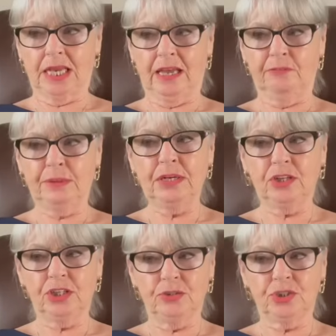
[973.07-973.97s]
I've been
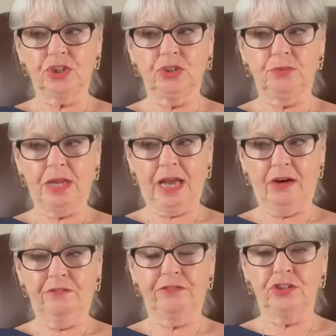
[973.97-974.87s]
on YouTube
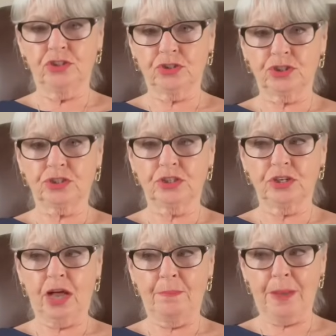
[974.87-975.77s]
now for just
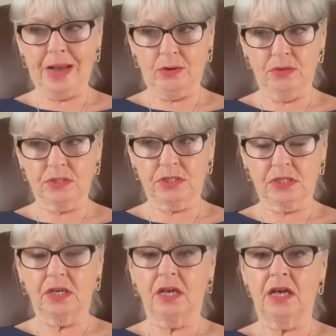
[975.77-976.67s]
about
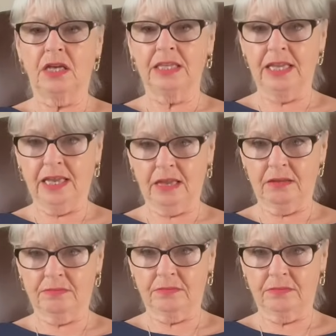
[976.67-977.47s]
a year.